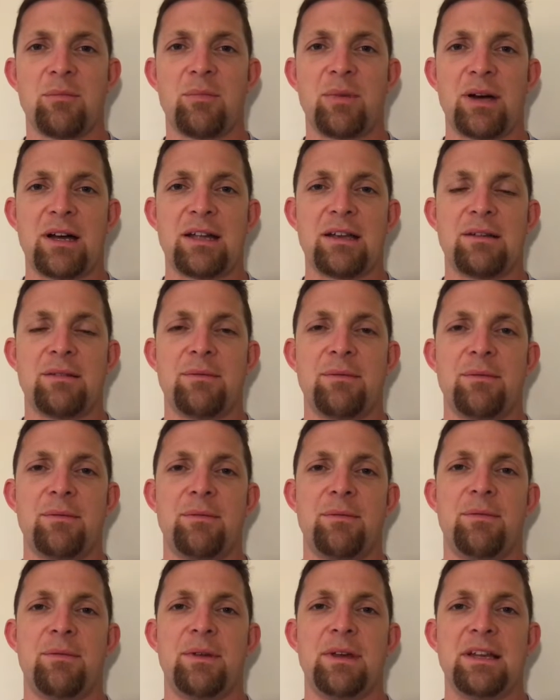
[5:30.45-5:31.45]
but
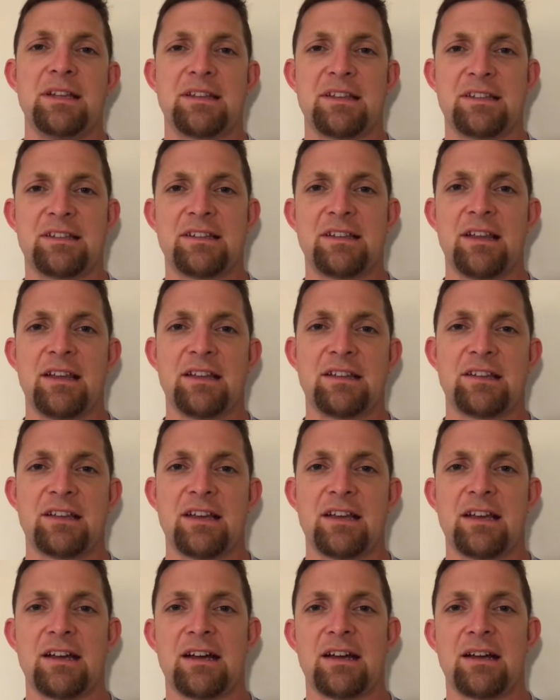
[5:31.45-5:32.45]
it's
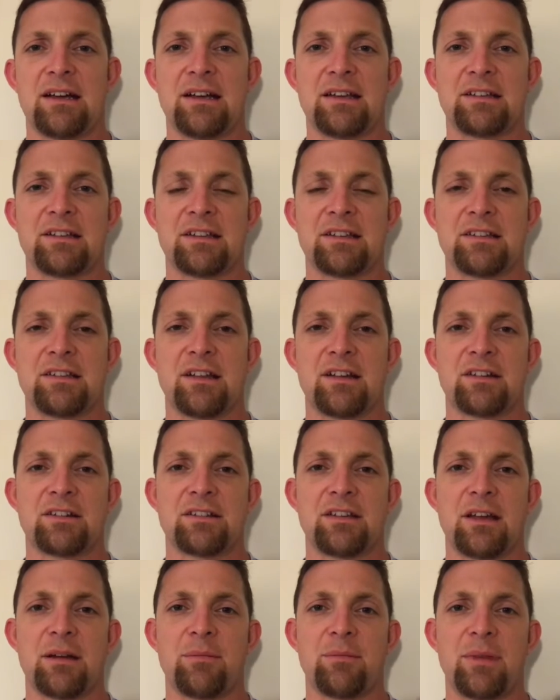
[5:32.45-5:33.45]
a stutter
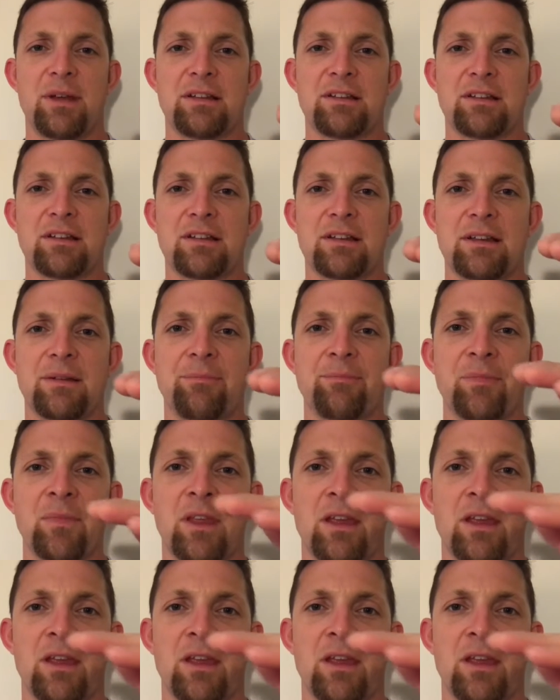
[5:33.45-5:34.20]
step basically.